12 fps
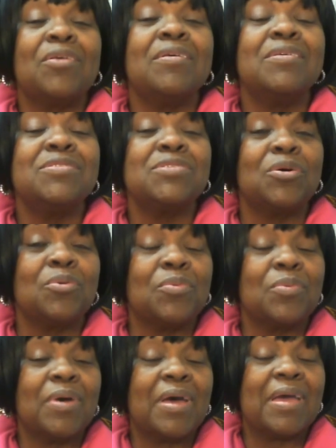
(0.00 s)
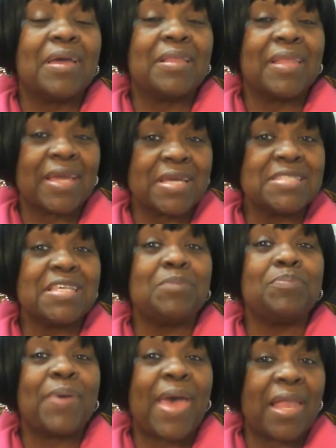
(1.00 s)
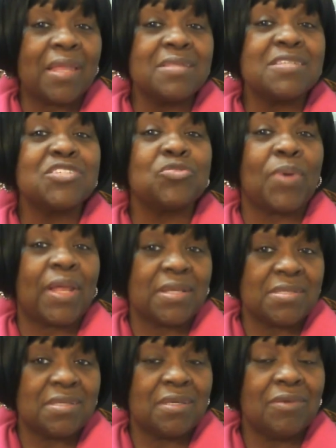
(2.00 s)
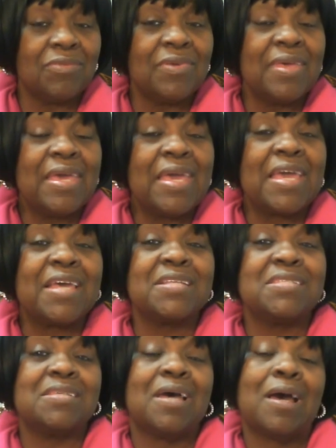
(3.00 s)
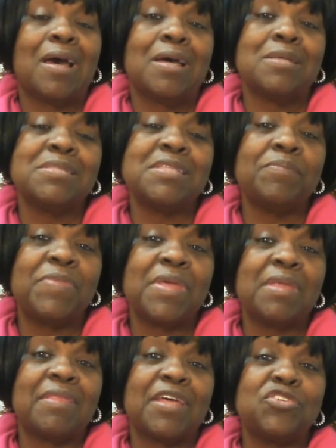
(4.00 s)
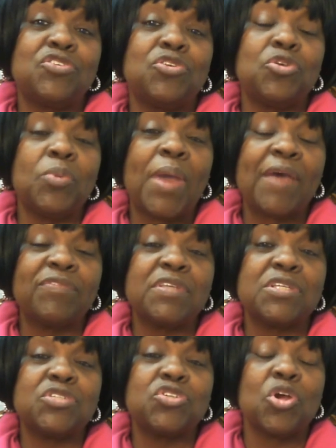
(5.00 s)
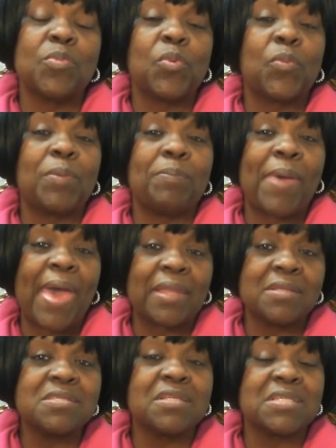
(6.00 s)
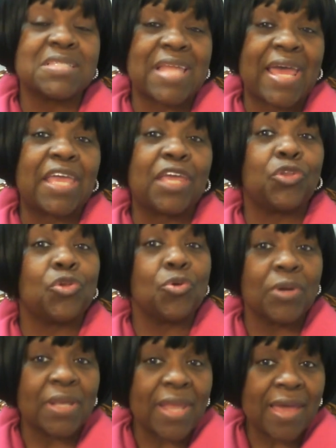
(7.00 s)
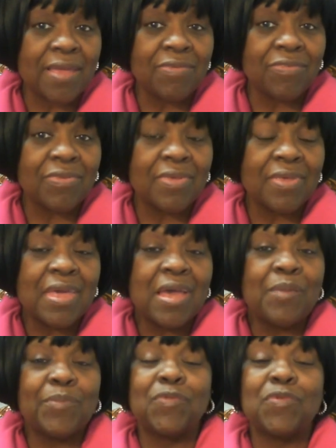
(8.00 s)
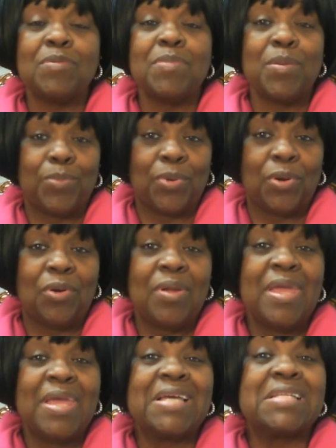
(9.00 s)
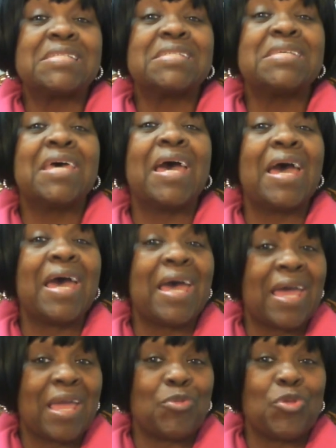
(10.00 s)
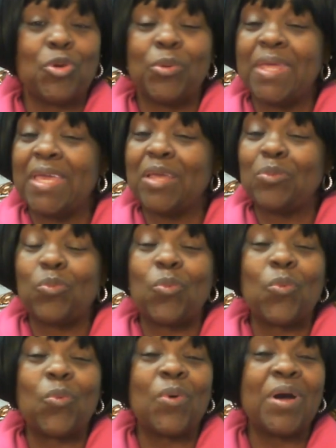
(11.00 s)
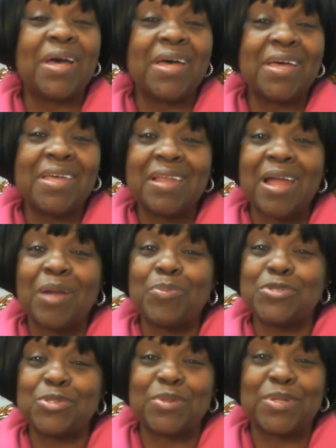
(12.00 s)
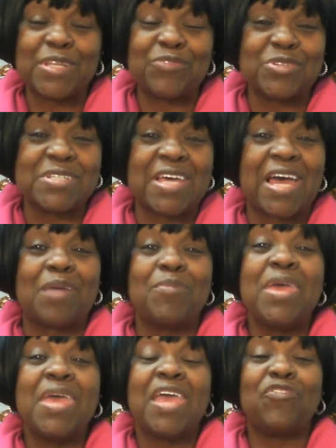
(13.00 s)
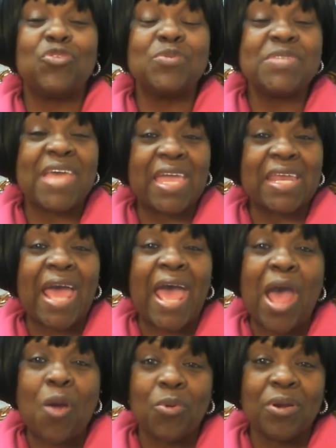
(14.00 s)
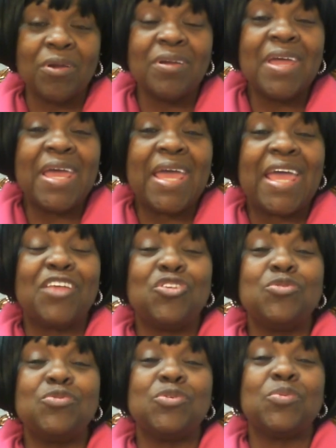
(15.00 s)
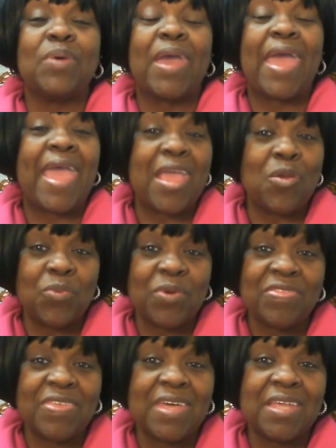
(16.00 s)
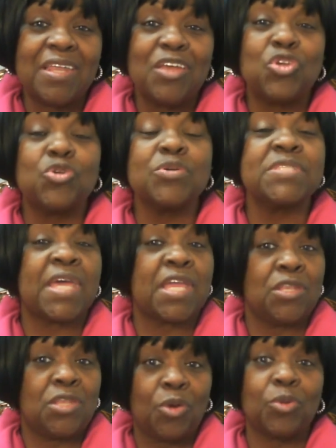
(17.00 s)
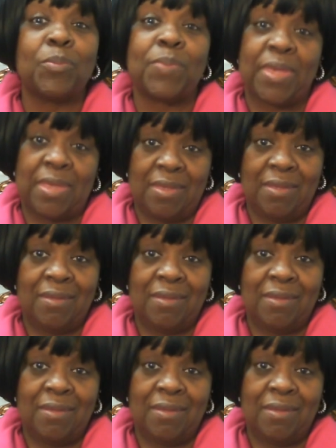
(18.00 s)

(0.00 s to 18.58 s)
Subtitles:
So, like I said, balance is relative. It's something that you have to determine what balance looks like in your life. But remember, time, you only get one opportunity for time. If you take an hour and you do A with it, you're saying no to B.